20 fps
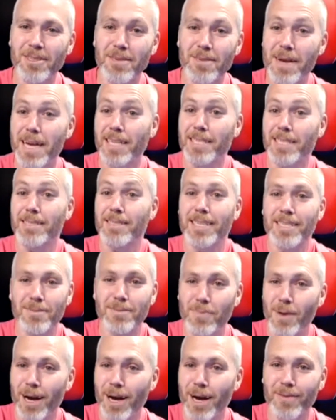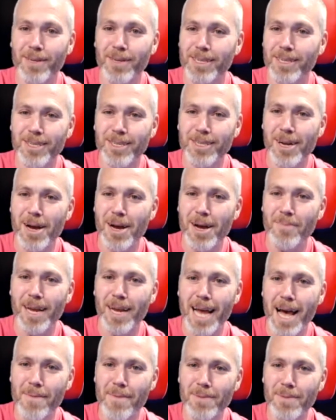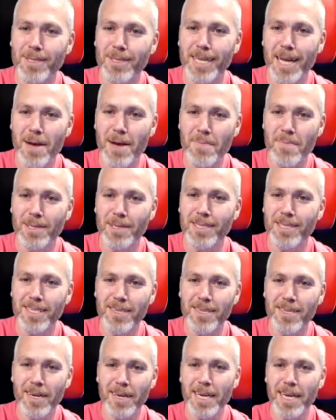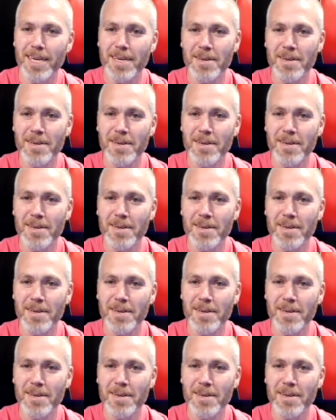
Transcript: to me, it's part of it. You turn up, that happens. It happens. It's not a,